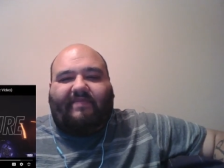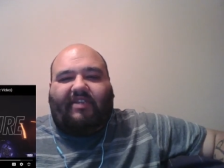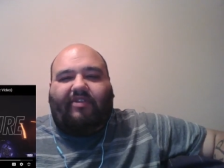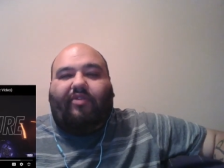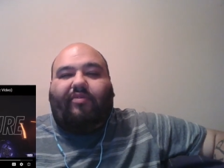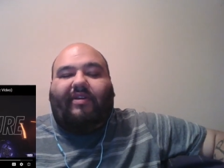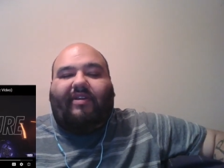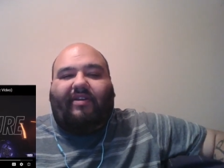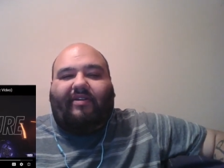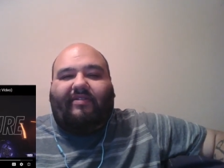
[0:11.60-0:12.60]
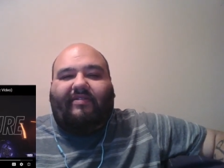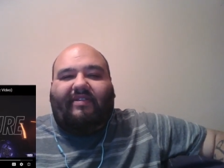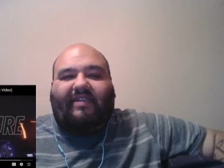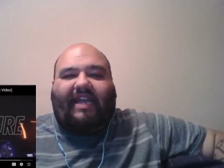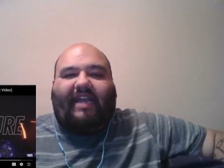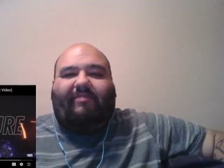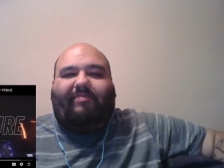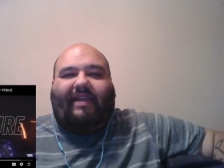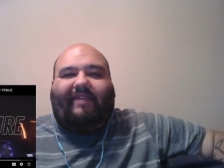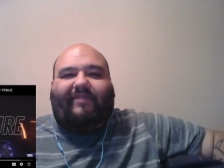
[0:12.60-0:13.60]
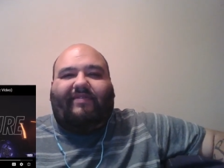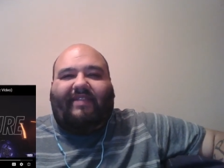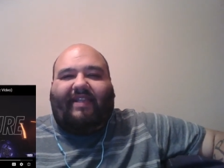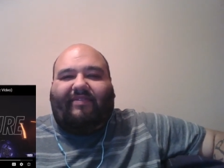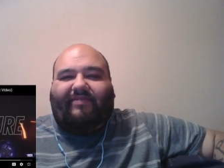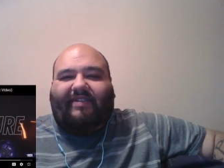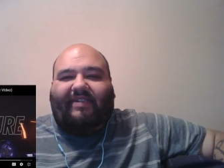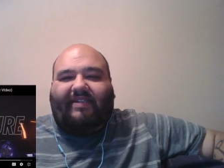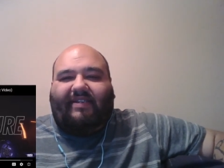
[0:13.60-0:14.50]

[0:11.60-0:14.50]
Nowhere to Go. Kind of playful in that one.